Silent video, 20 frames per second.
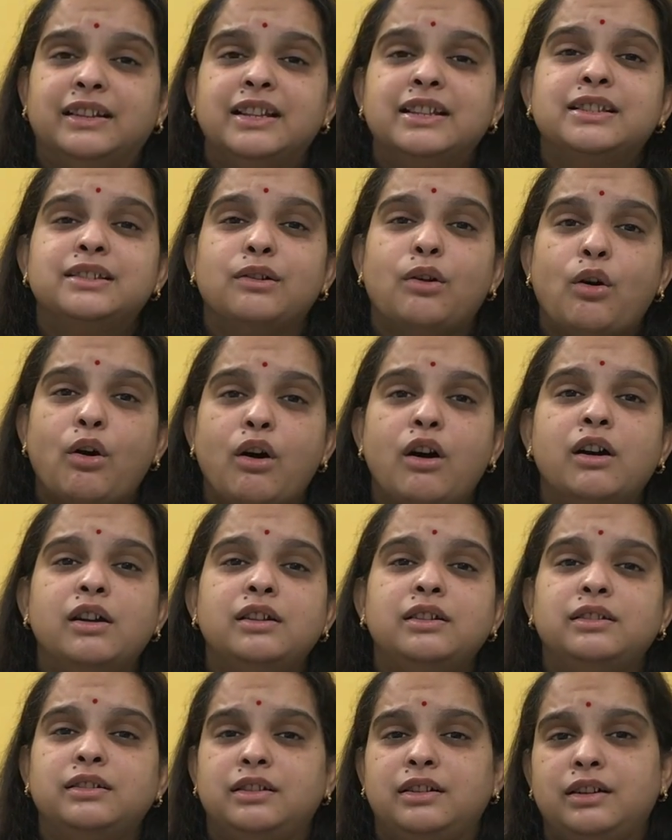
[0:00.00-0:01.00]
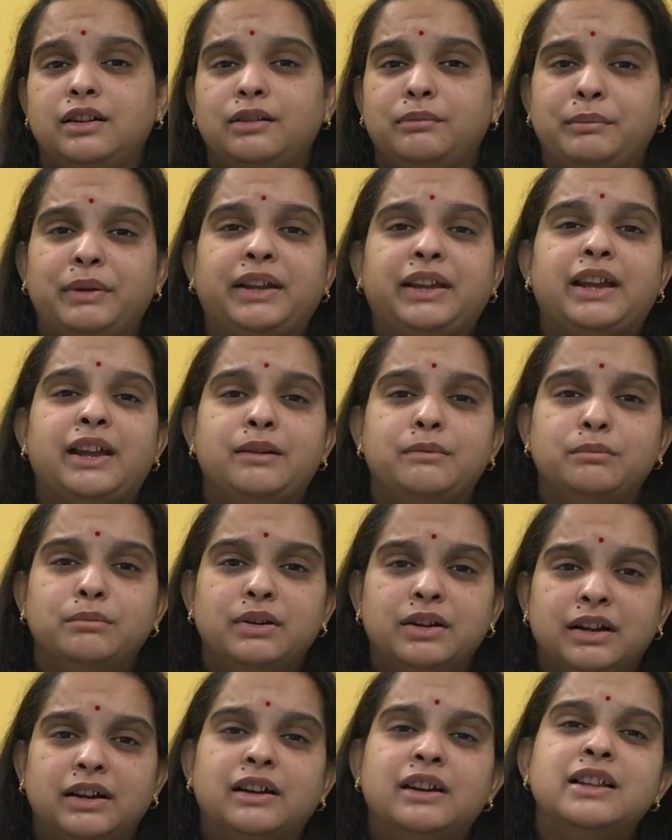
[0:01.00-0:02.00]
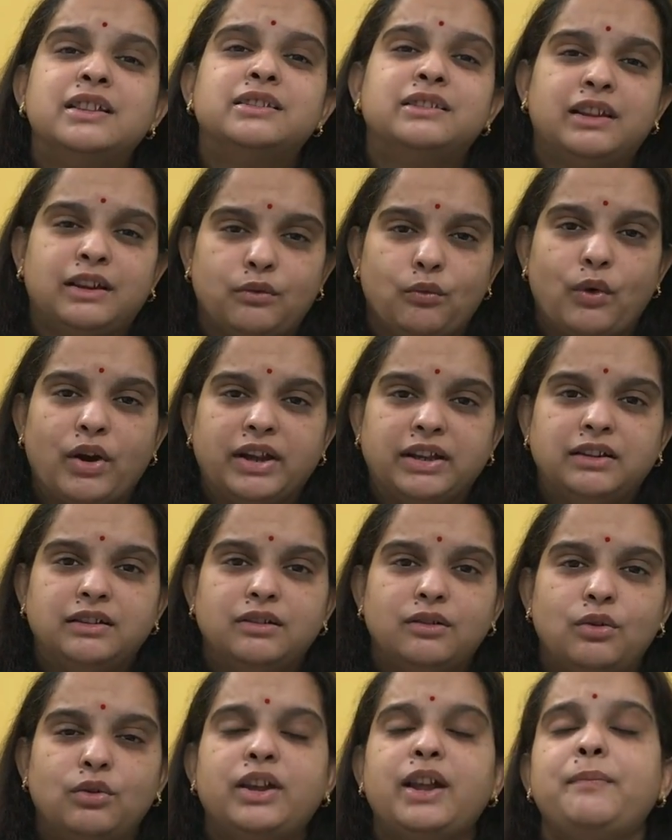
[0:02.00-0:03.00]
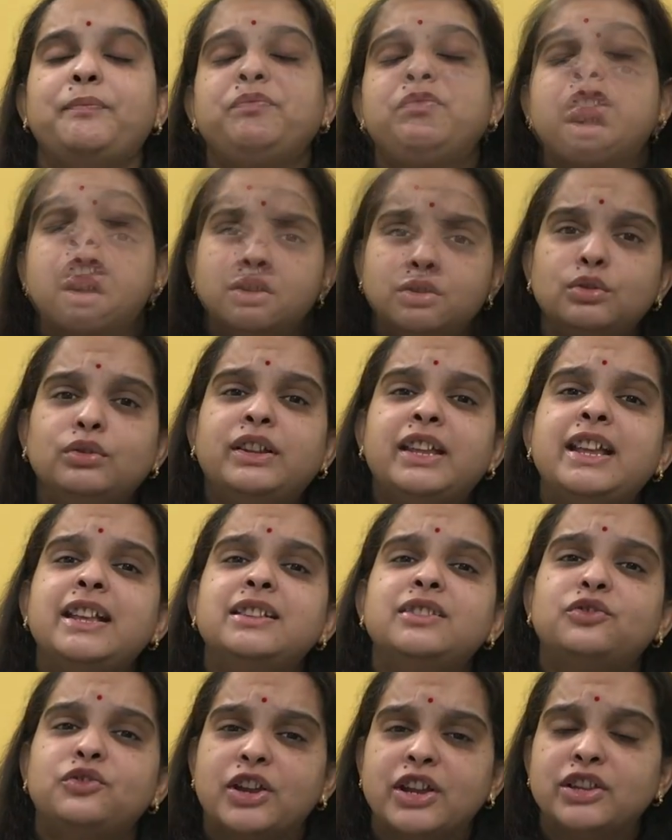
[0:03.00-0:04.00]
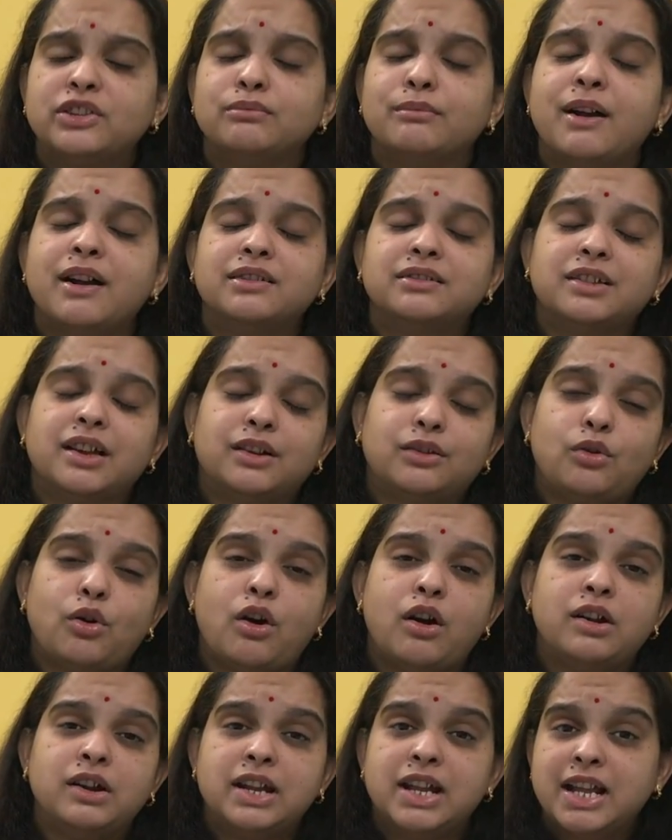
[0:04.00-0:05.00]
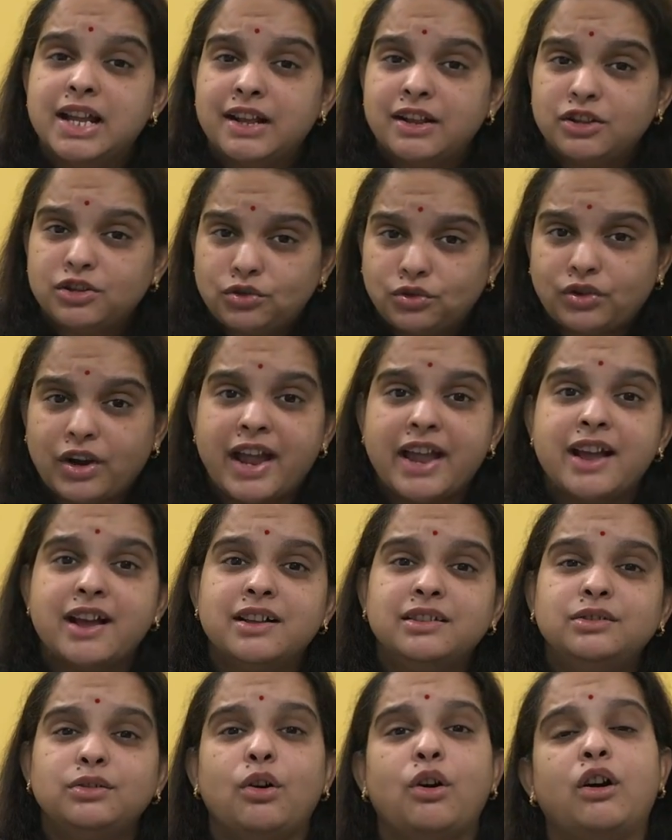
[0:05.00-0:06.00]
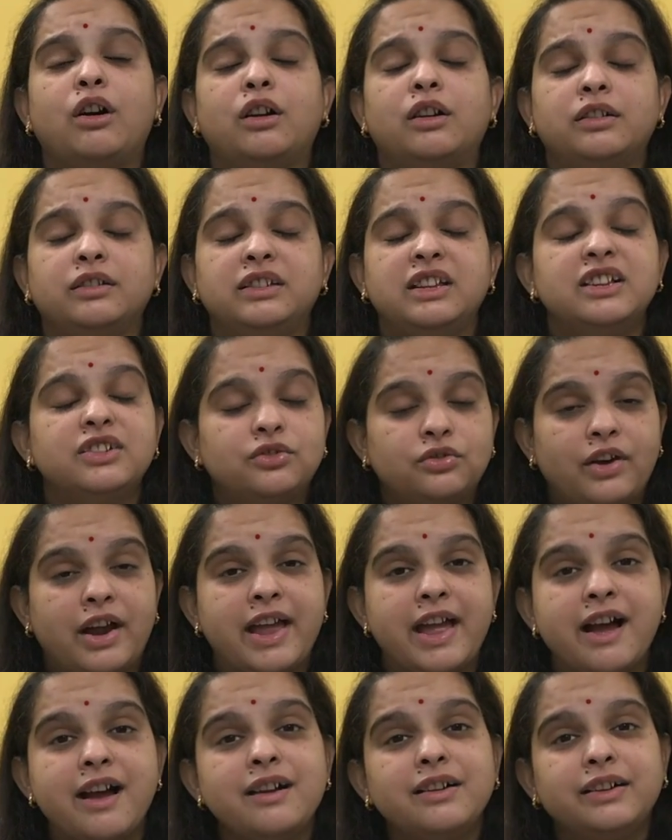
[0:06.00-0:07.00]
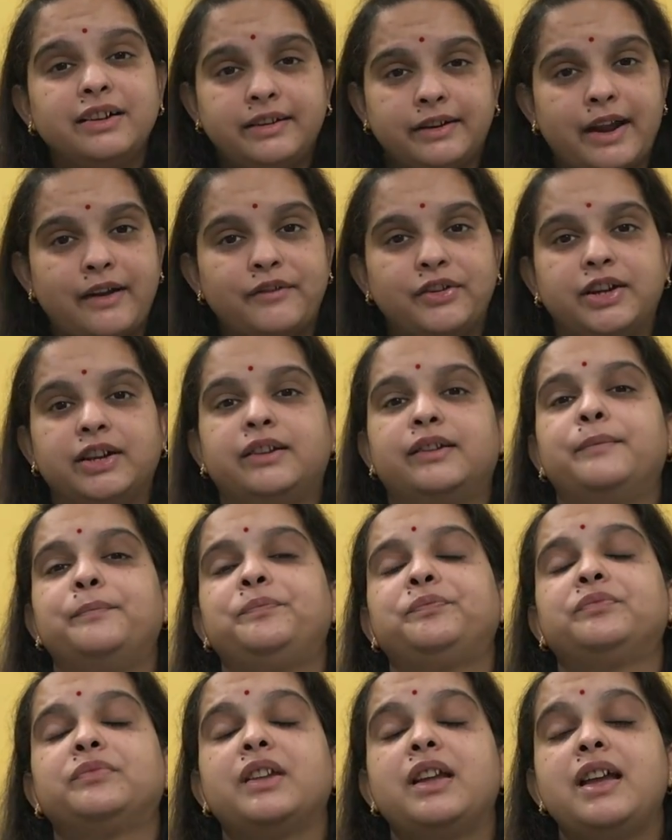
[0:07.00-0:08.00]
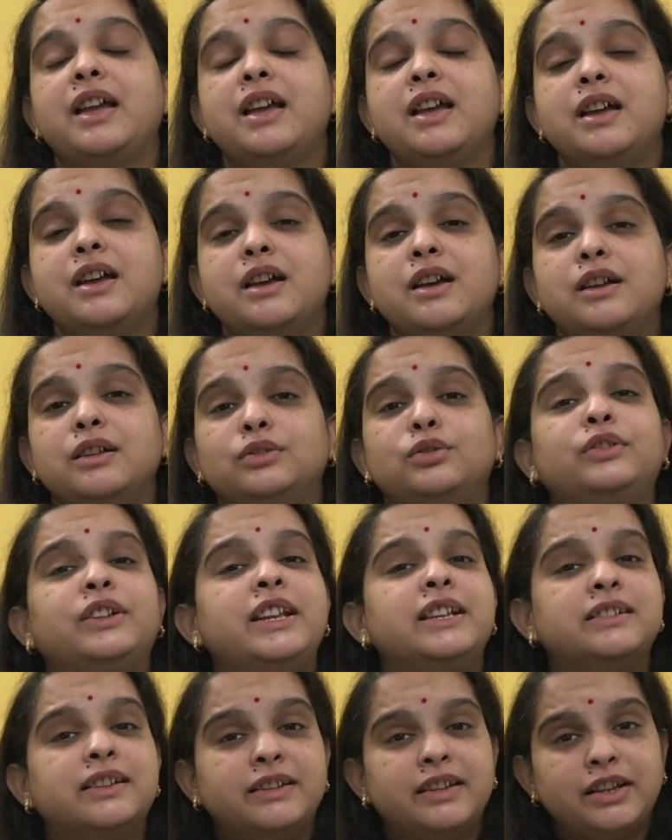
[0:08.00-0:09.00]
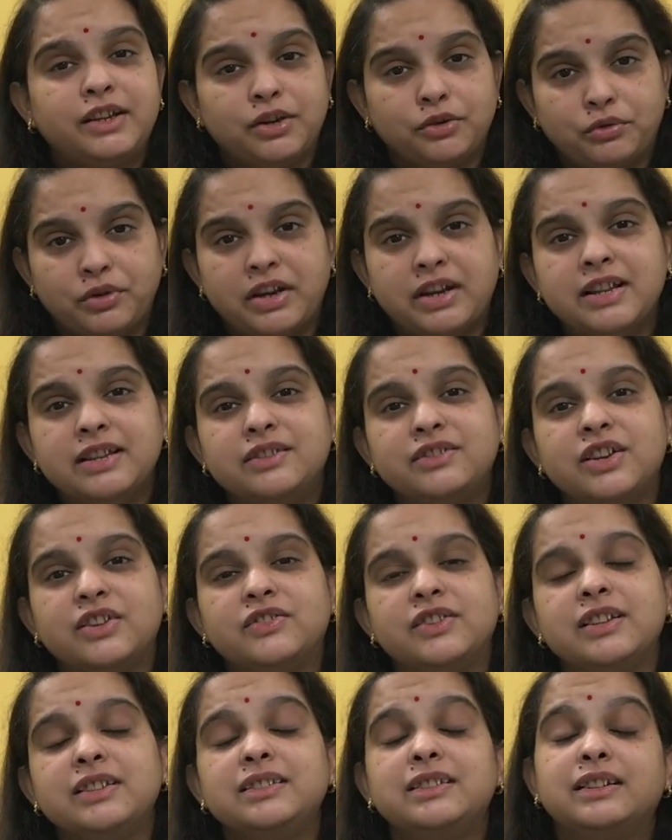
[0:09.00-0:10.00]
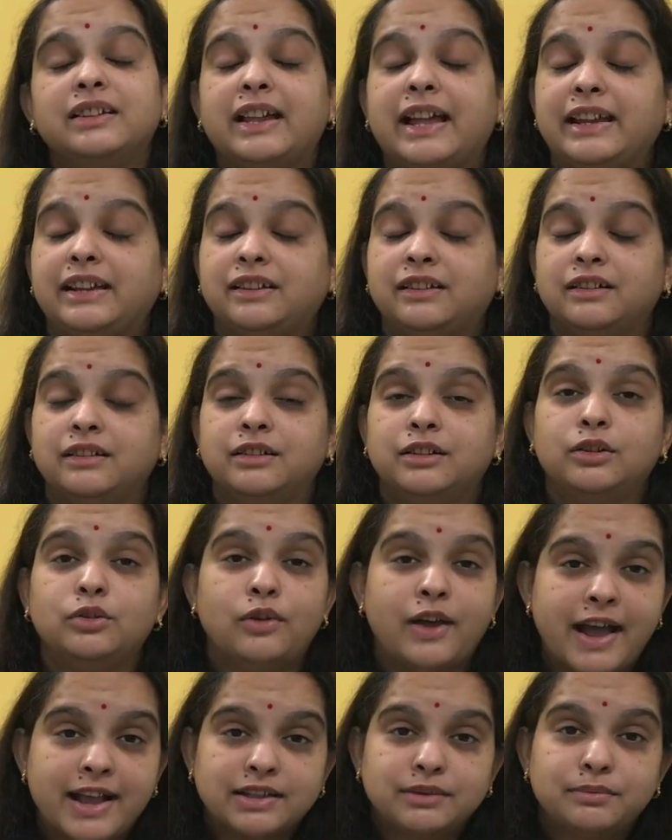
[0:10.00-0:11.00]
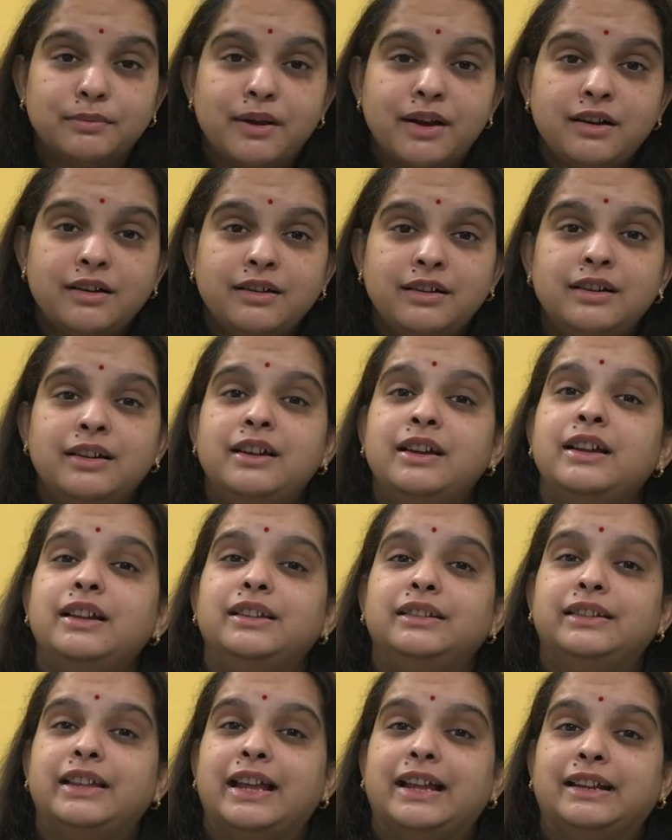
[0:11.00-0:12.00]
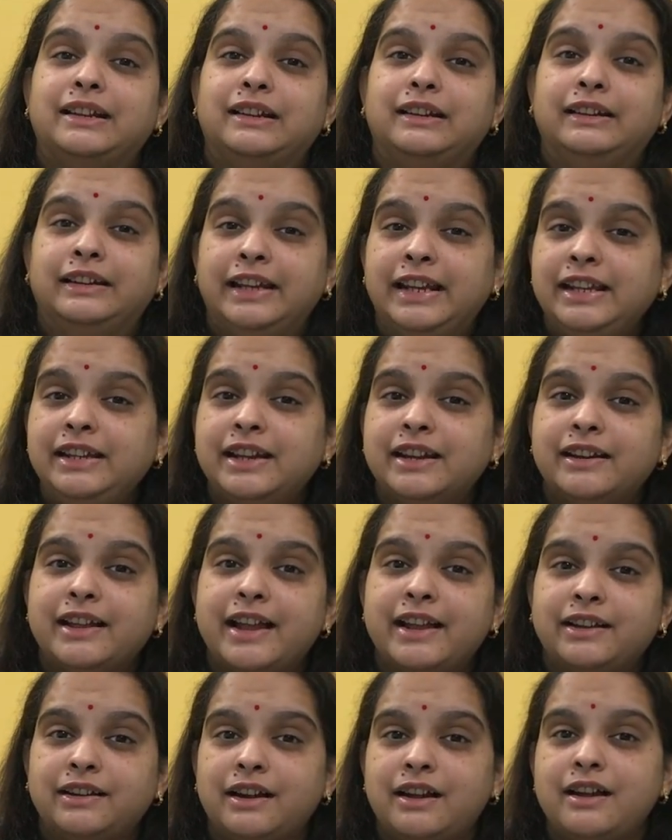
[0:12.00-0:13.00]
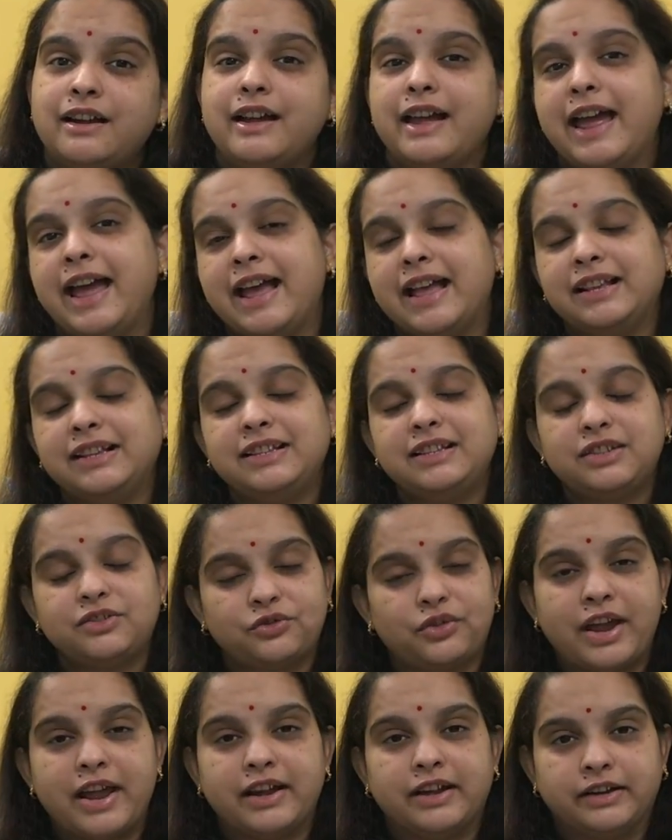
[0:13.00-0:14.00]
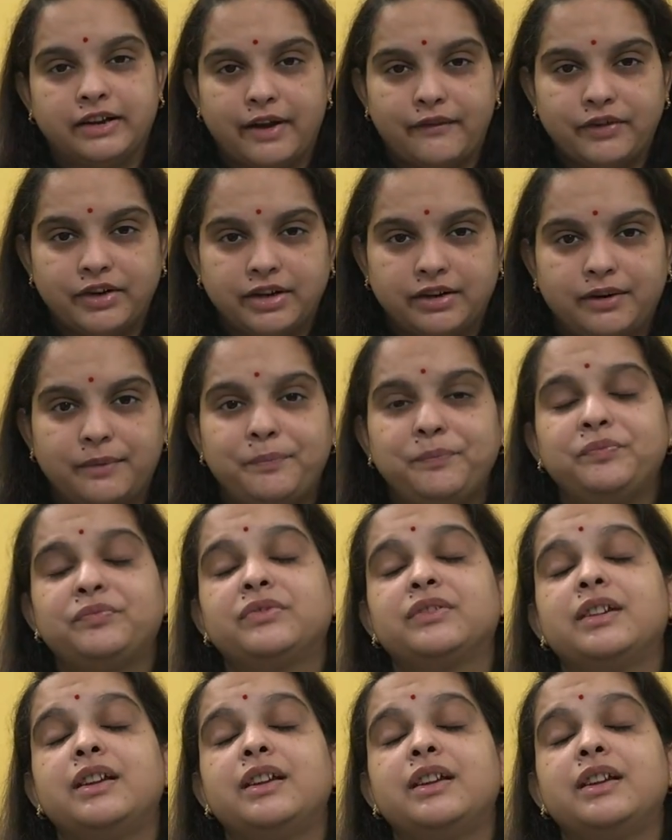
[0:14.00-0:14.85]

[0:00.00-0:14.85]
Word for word: this all became glistening white. Okay, so these stretch marks are called strias or the striae gravidarum. So these are the cutaneous changes like chloasma, then linea nigra and striae gravidarum.